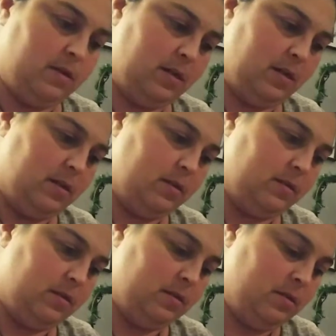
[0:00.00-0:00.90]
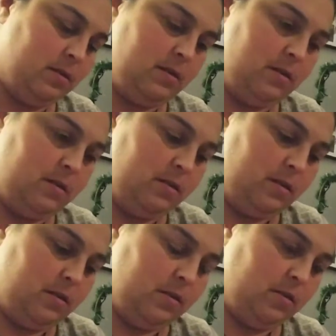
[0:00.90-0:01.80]
and
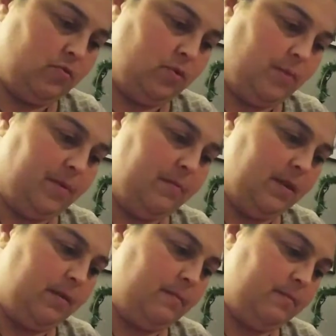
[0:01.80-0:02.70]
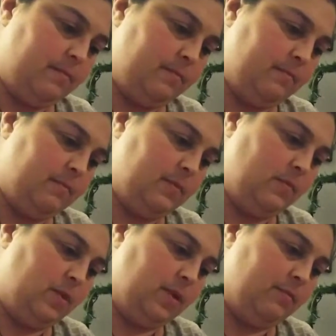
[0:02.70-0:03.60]
drop them in
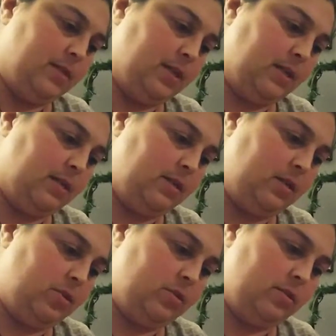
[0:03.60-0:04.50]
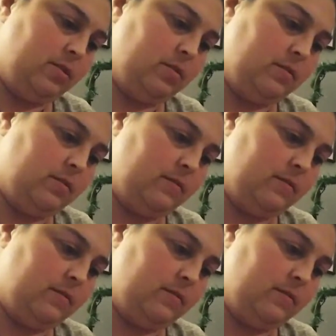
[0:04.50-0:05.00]
while I'm setting intentions.